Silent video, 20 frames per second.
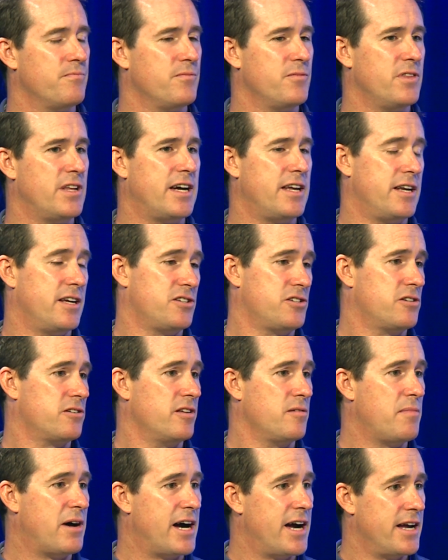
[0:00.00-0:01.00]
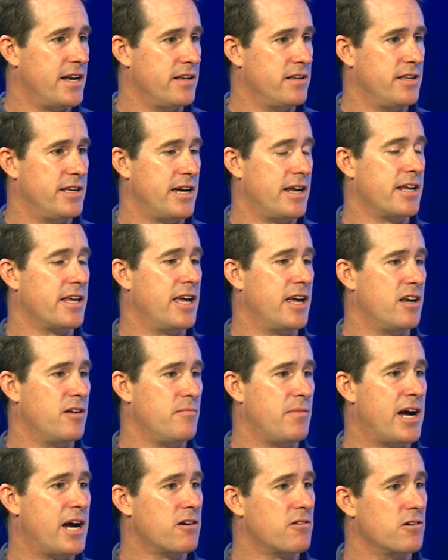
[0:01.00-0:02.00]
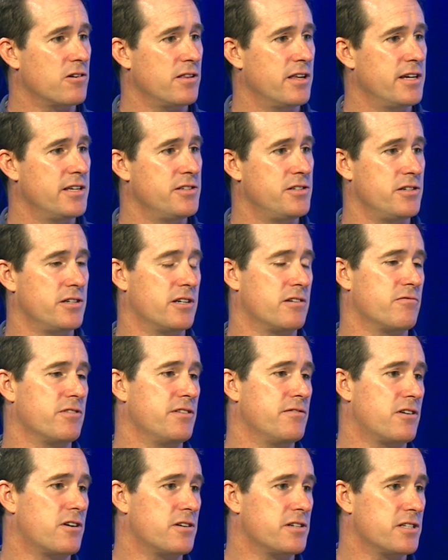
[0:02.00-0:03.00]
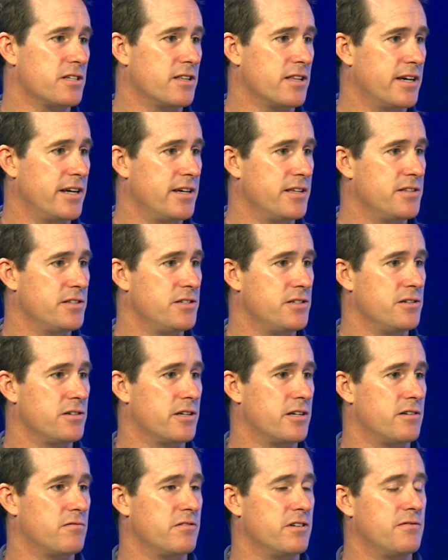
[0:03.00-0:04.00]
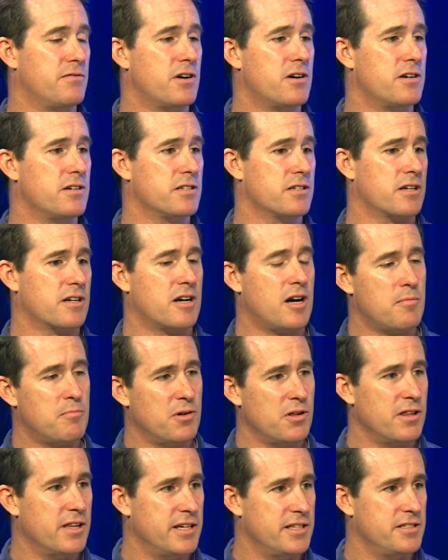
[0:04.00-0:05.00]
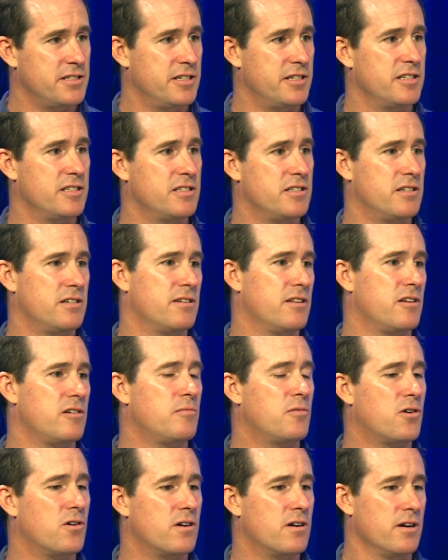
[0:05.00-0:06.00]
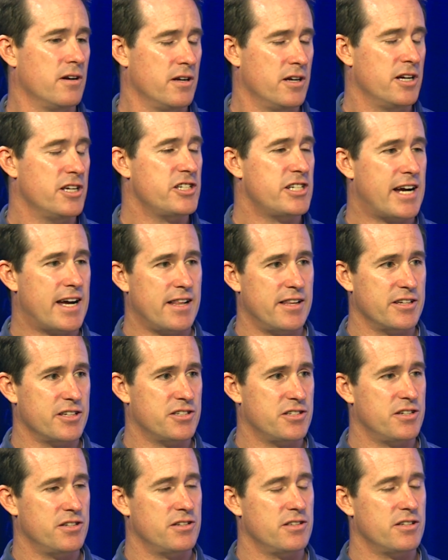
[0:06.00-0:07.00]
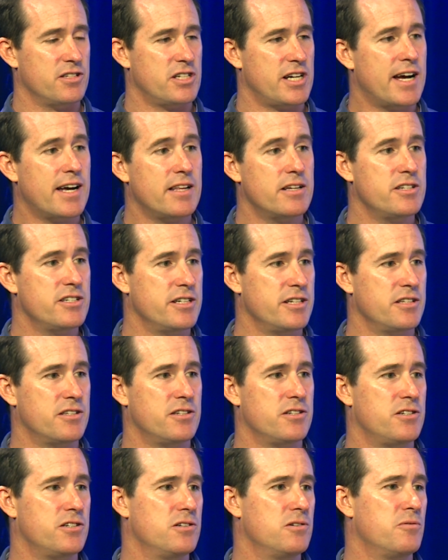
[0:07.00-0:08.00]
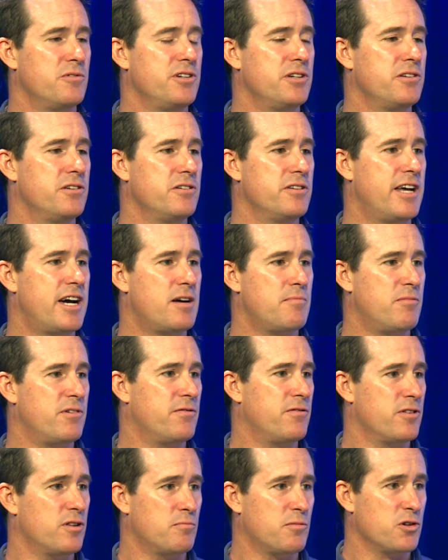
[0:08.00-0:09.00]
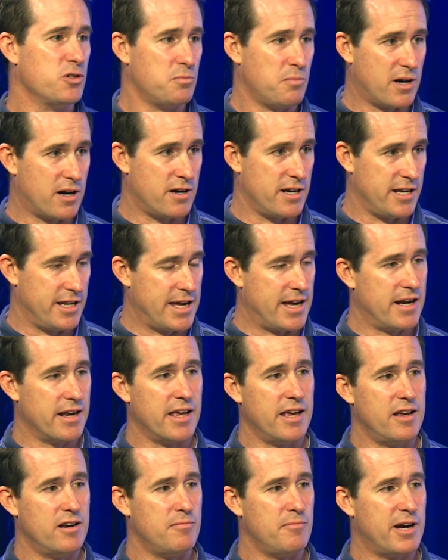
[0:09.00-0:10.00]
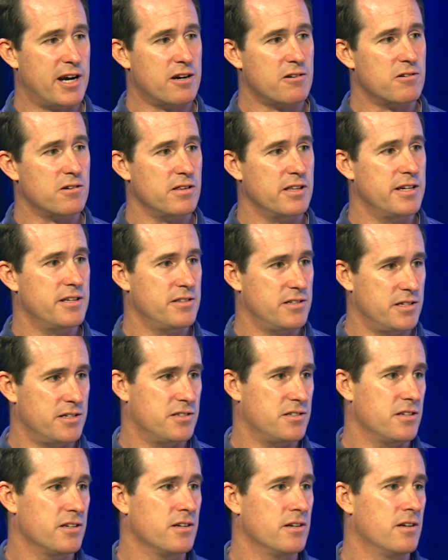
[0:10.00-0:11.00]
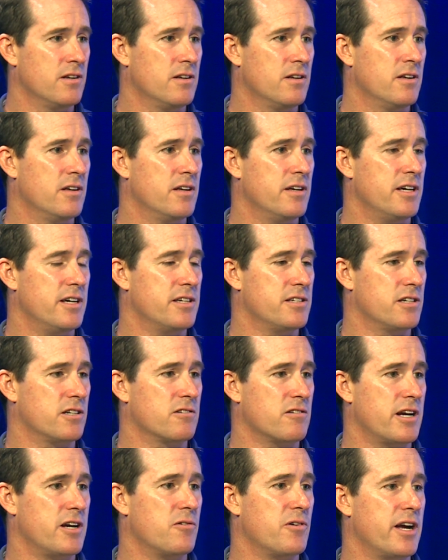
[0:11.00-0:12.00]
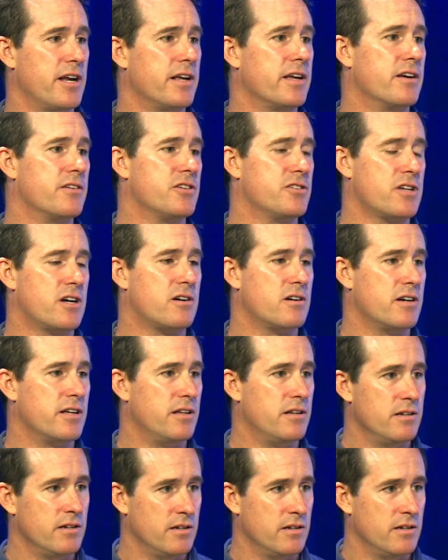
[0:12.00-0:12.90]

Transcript: not necessarily buy a dedicated macro lens. You can reverse a lens, you can reverse a couple lenses. They're a little more challenging to shoot when you do that, but for the most part, a dedicated macro lens is a great way to get started,